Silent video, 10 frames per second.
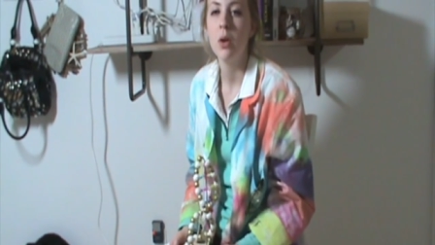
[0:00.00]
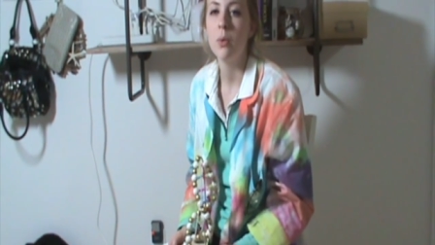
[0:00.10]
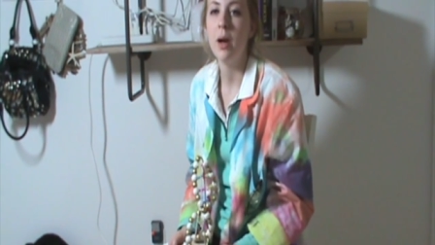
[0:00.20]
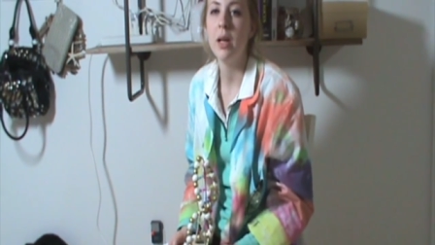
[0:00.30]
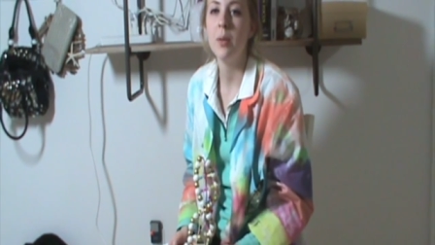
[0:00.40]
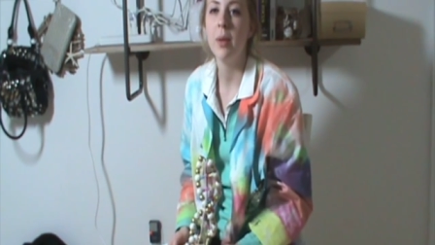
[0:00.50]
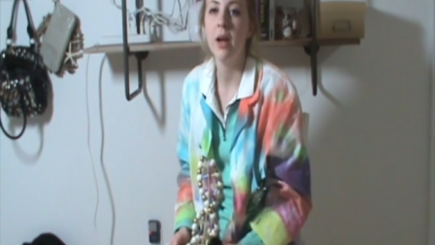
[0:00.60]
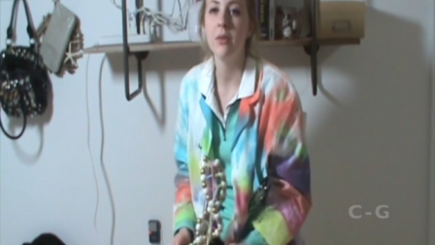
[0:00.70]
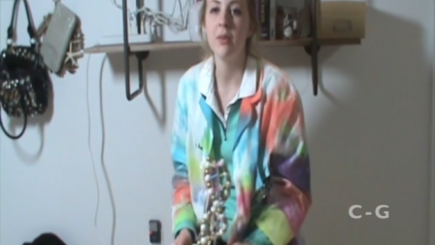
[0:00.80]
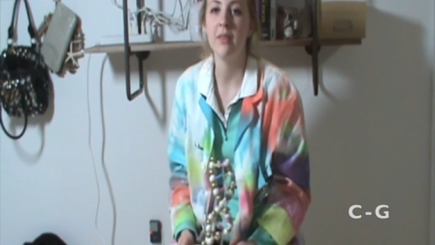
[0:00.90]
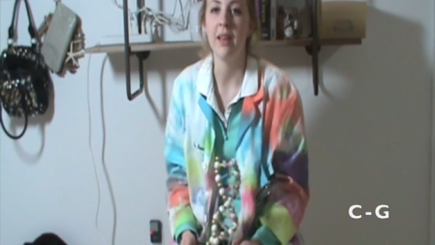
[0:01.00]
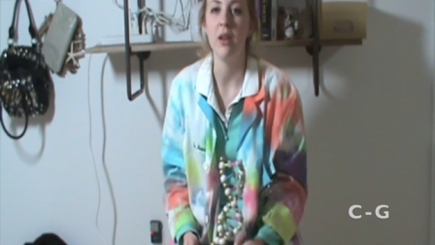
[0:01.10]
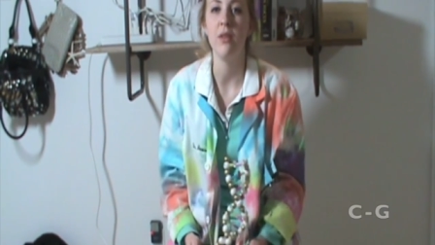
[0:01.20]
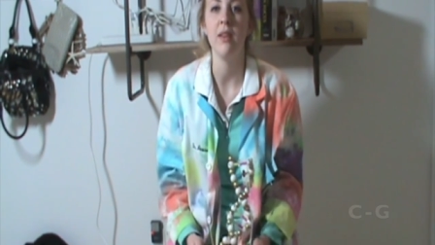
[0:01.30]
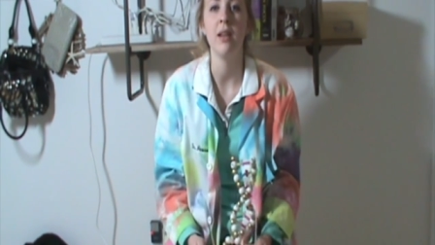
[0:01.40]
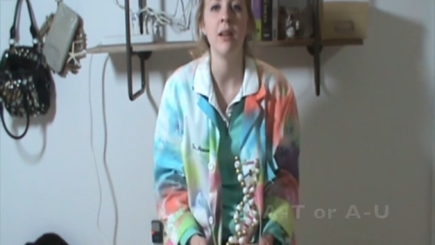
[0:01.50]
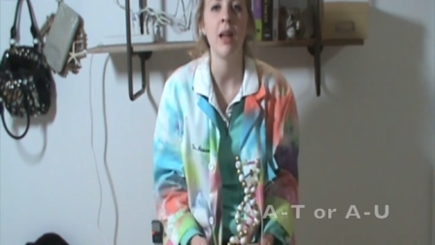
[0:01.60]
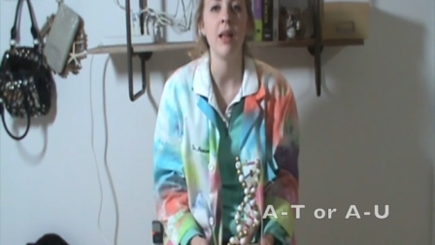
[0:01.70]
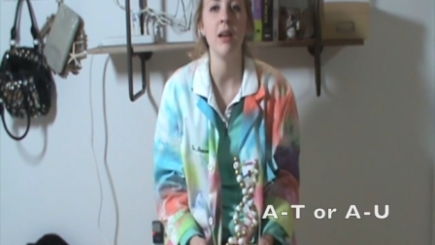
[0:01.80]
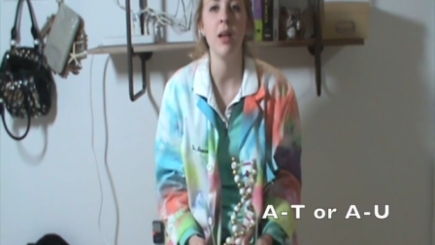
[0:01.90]
Guanine pairs with cytosine, and
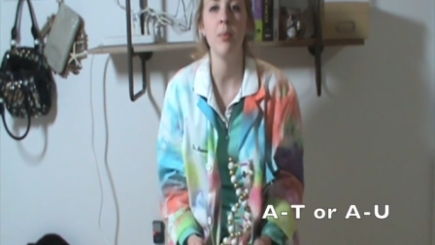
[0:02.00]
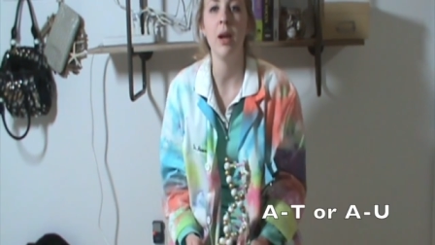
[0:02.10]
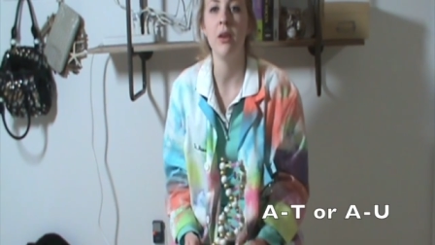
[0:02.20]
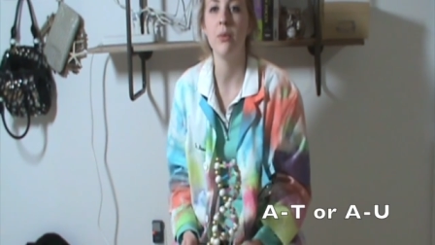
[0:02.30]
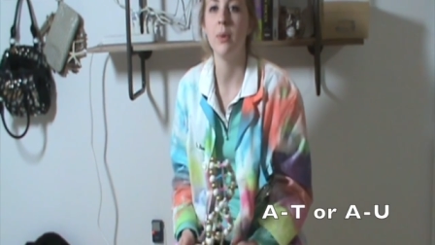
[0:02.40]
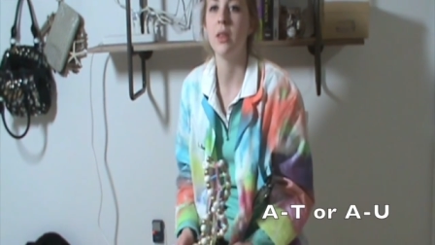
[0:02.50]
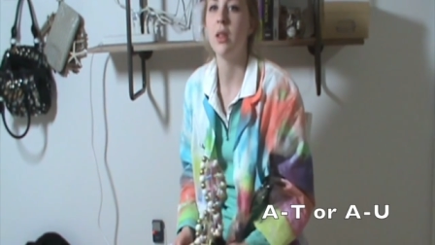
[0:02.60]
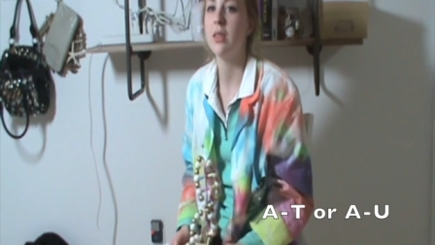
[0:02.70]
adenine pairs with